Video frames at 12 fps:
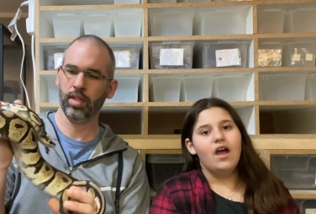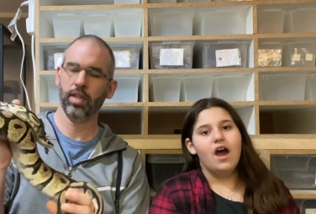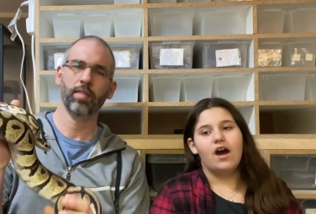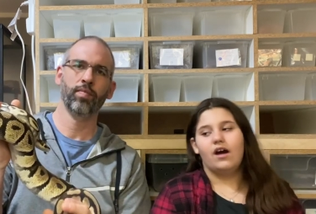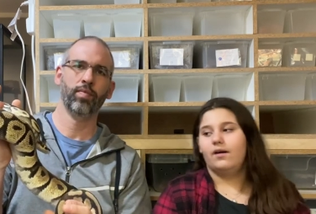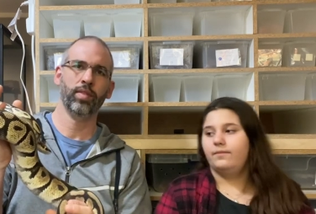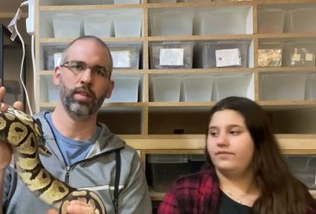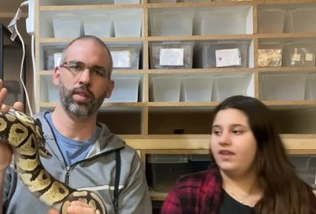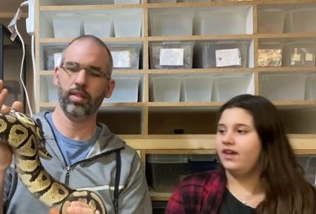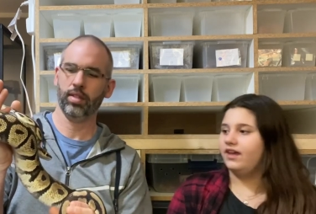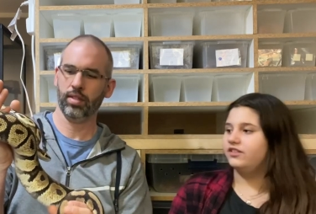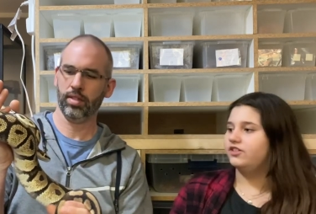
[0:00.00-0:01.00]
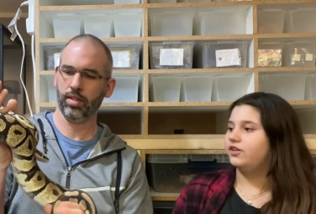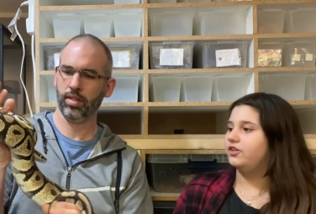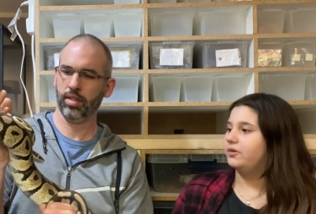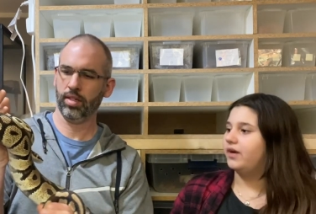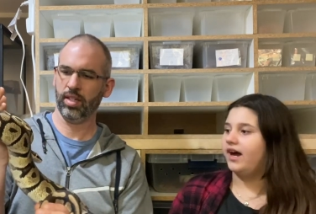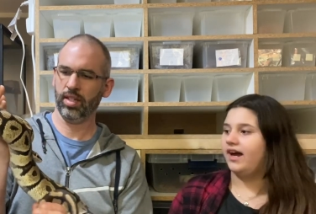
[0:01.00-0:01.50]
Speaker 1: Um, and show you
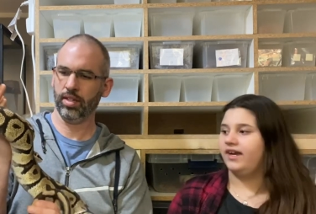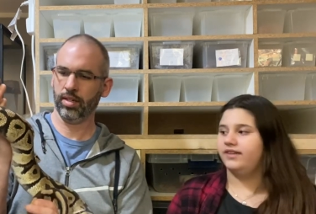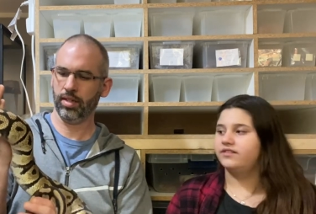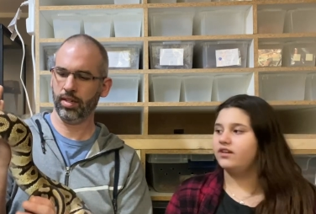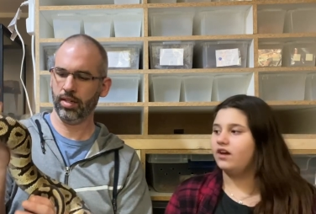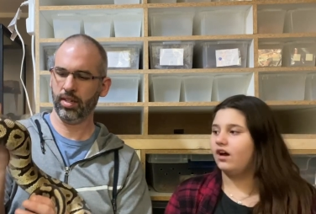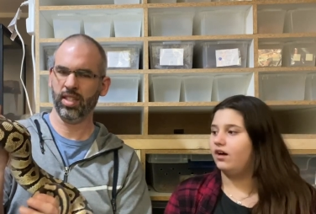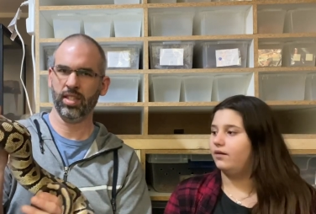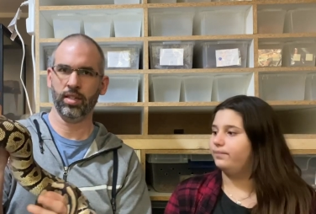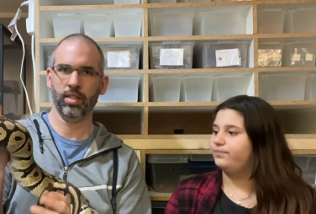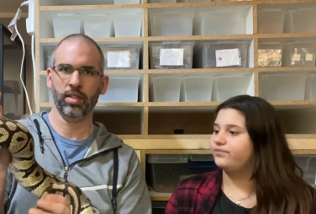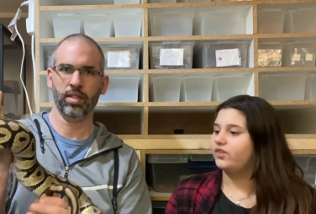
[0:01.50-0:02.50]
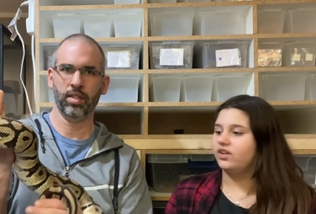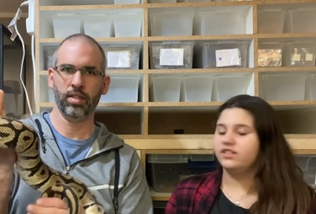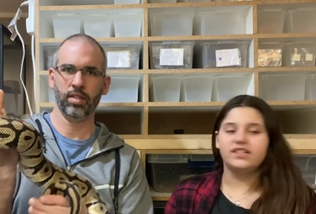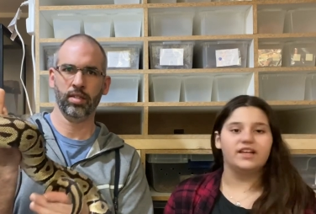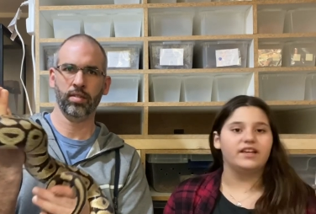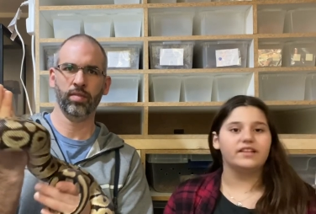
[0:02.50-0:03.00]
guys um, our
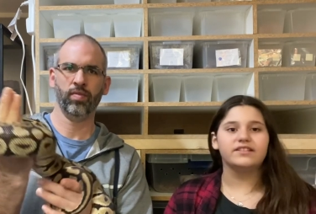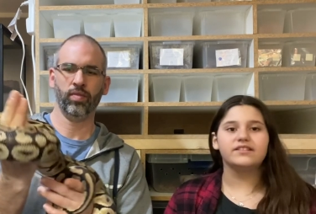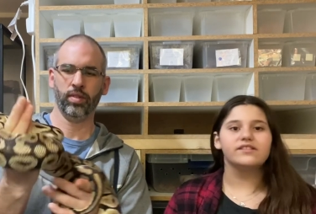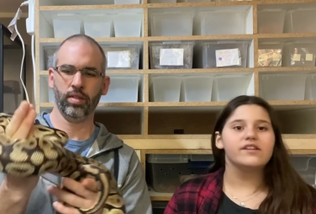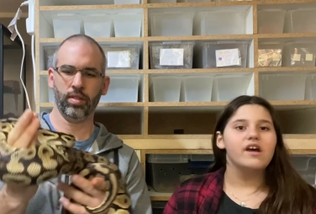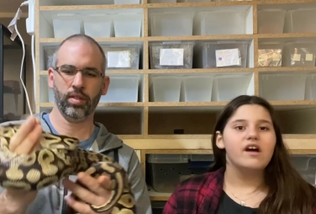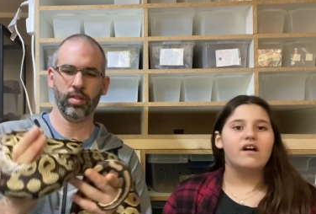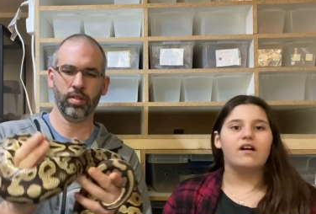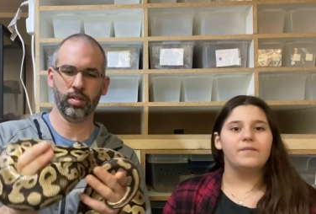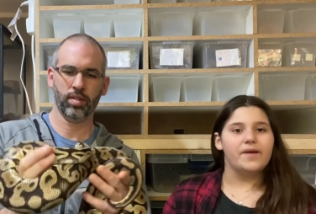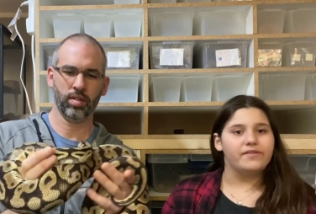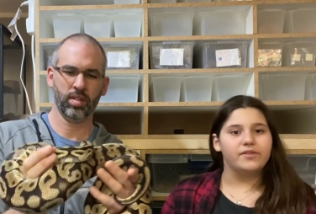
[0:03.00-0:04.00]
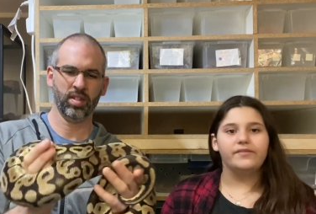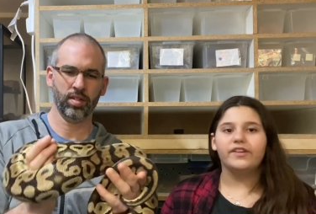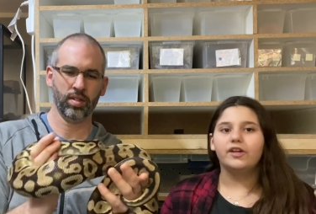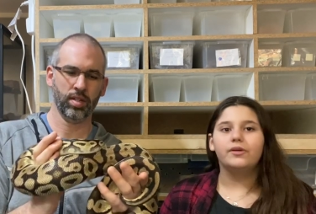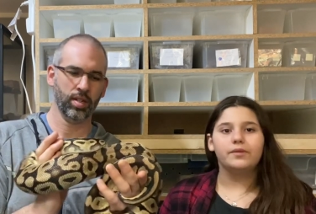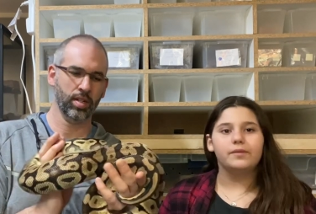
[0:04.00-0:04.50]
snakes on um, every
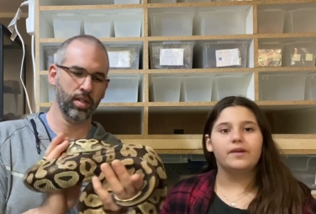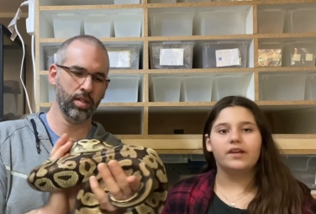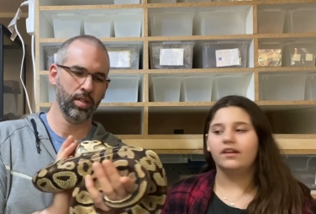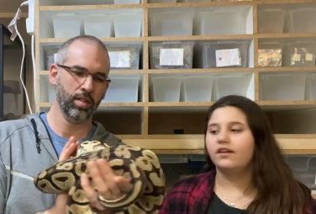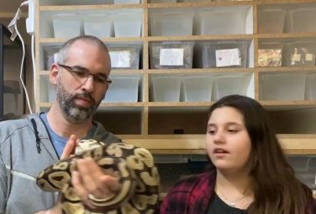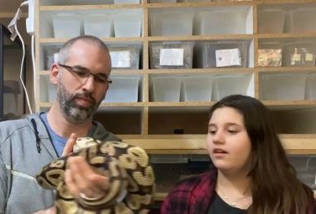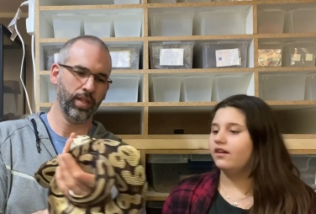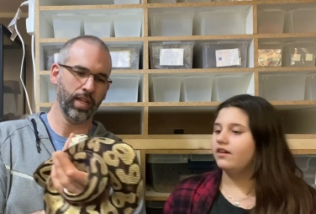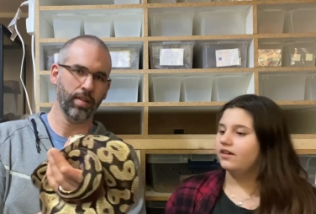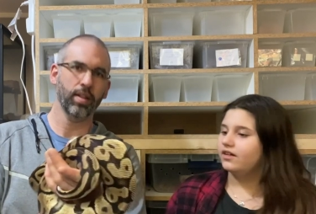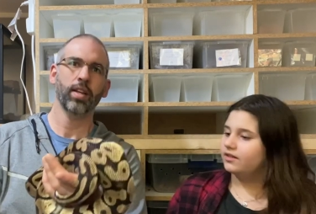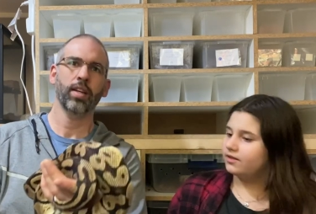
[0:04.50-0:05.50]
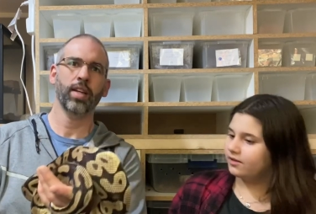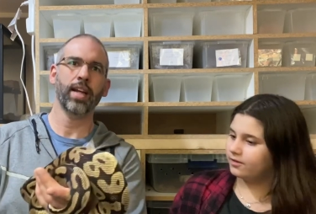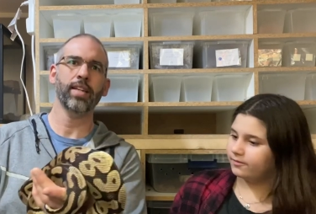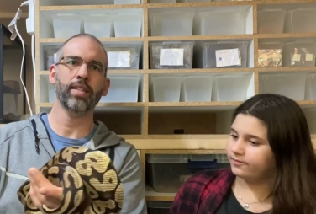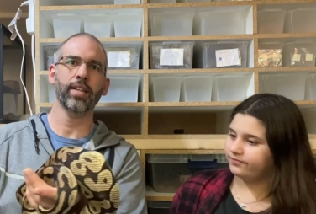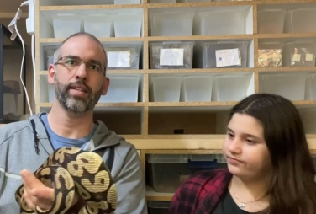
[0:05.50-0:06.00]
video we make.
Speaker 2: Yeah. And
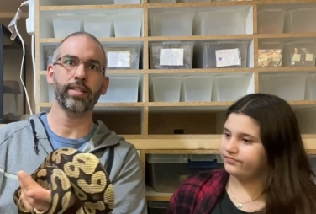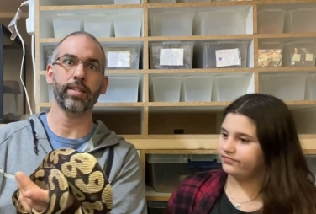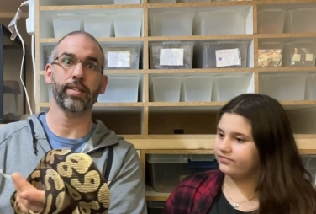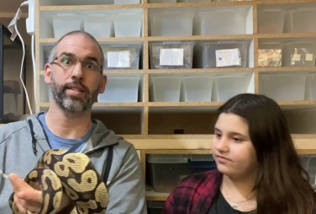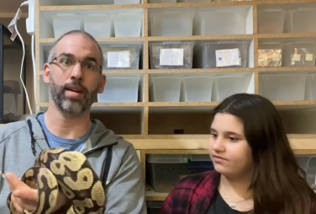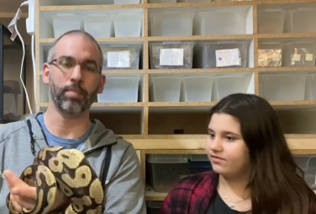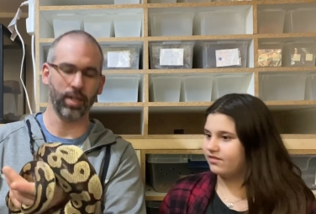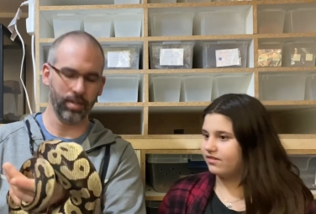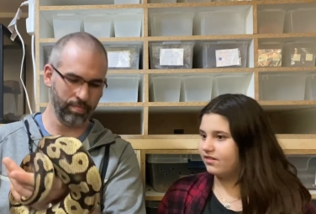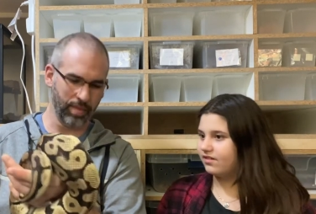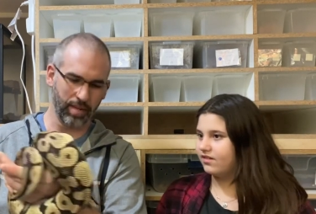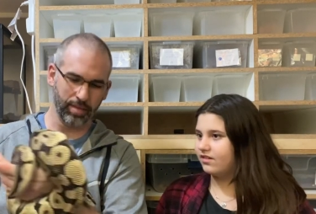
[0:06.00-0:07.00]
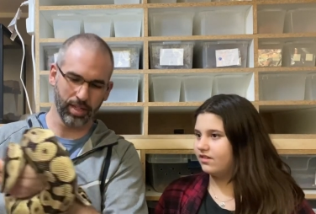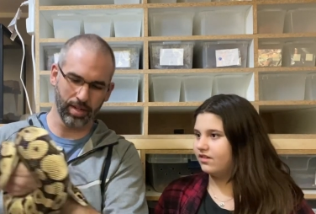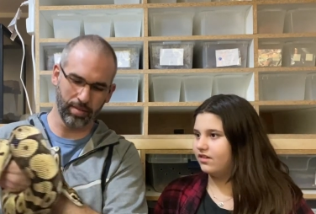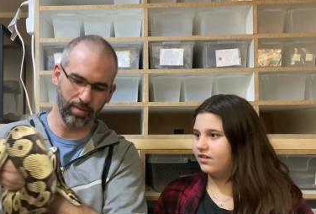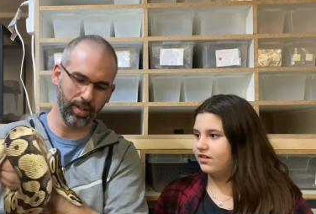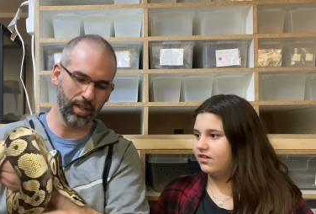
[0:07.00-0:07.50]
as it gets to summer, maybe some
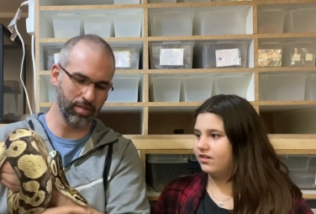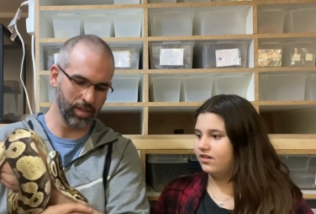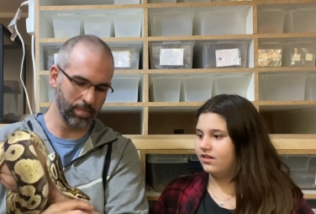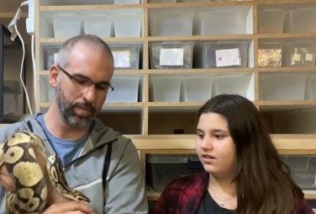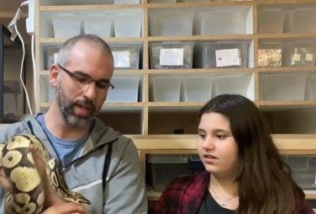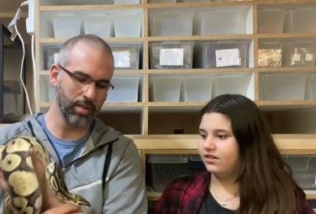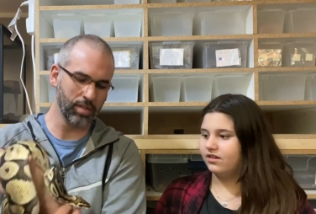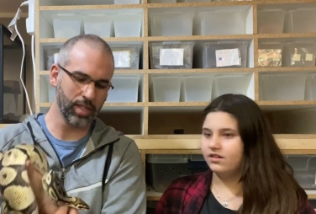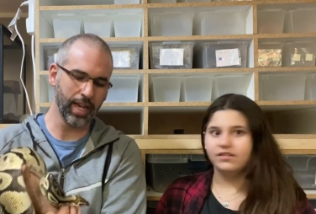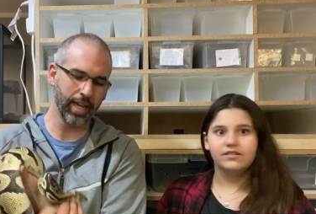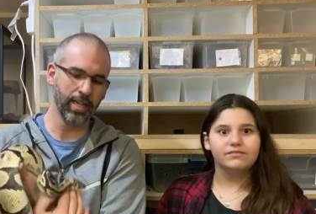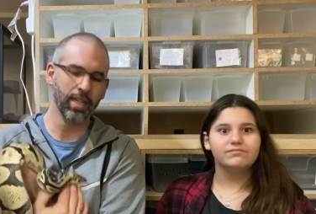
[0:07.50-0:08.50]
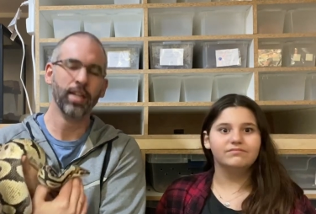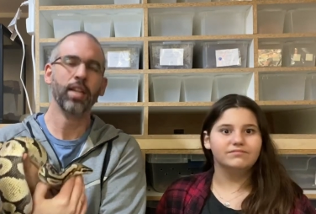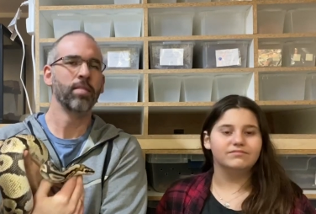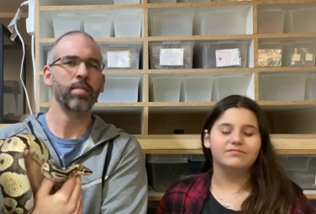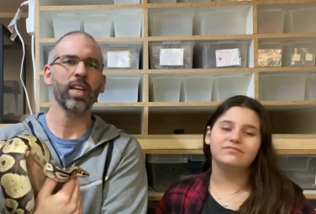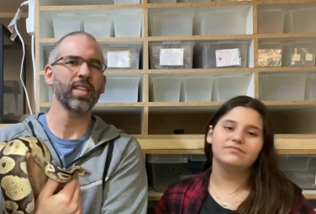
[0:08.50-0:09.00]
of the videos will be outside mm
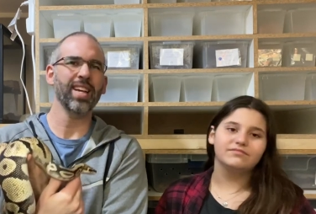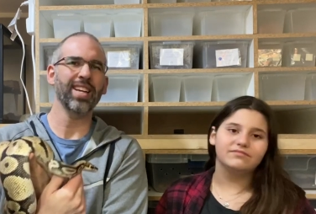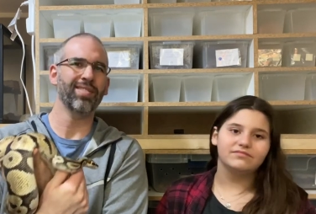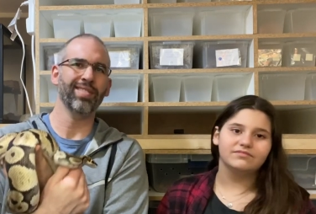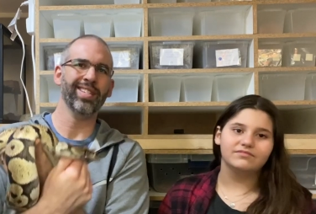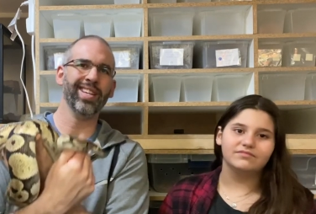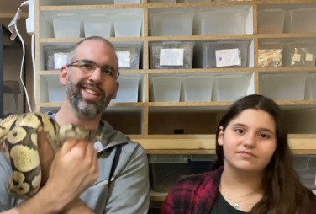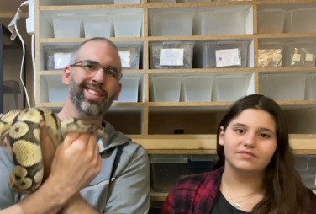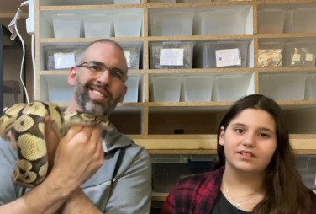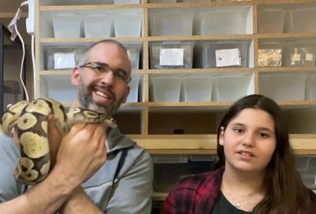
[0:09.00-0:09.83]
-hmm. because I don't want to take these